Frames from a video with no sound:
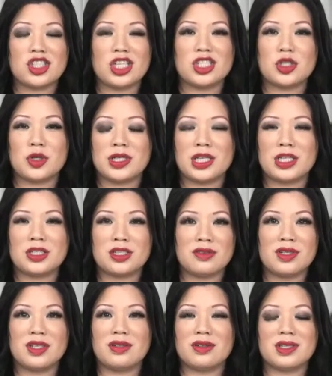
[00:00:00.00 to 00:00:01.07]
during the
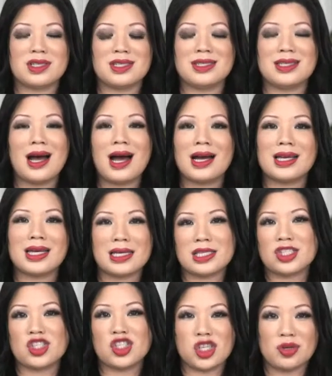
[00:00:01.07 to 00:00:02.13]
interview is not
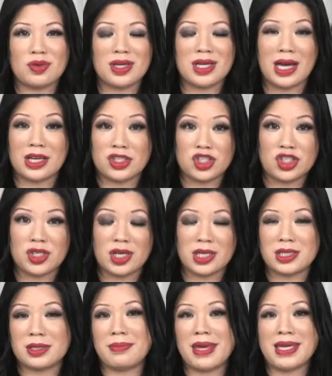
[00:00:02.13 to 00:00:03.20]
as cheery as she
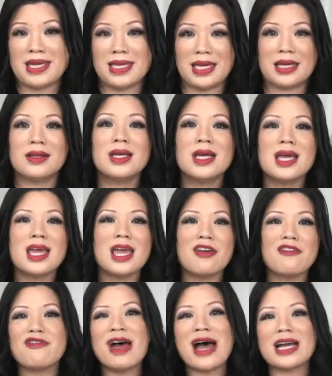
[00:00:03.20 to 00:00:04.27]
is making it. In
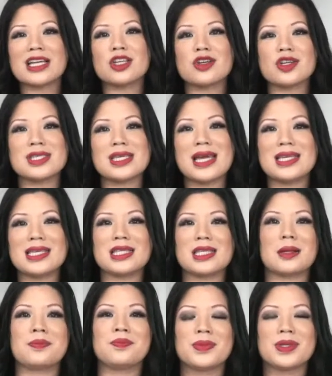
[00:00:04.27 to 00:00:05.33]
fact, they're saying
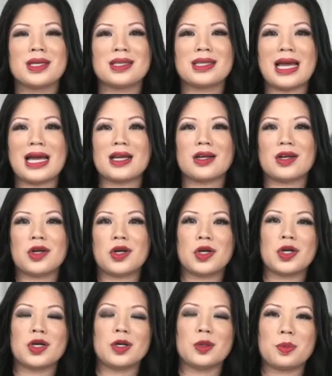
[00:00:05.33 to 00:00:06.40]
that
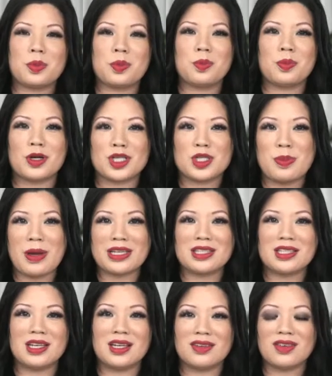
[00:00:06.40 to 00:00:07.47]
her
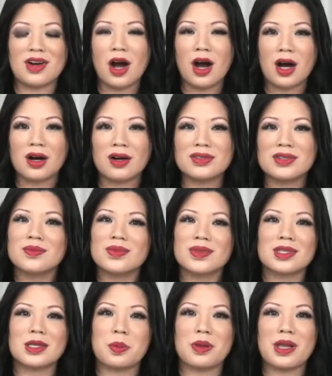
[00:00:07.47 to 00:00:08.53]
perspective of
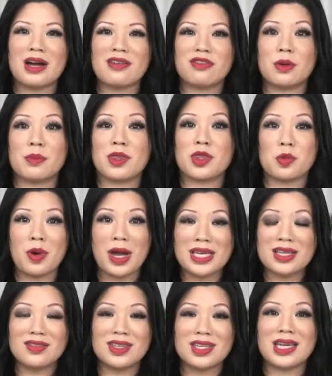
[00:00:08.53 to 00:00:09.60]
the platform
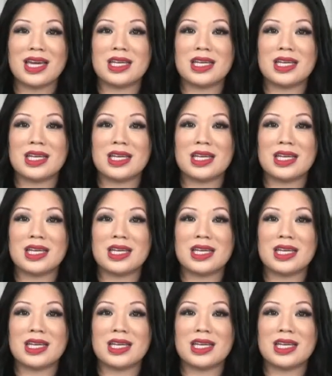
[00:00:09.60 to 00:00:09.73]
thriving and